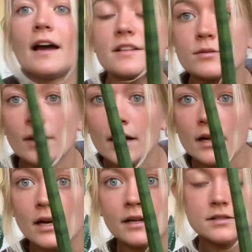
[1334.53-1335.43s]
swear I
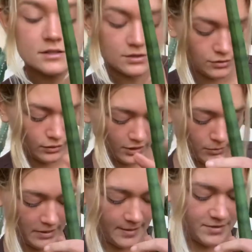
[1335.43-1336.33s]
cut 2 little
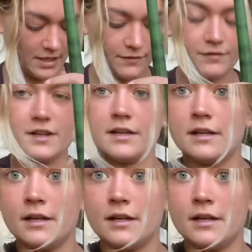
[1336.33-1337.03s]
pups off of it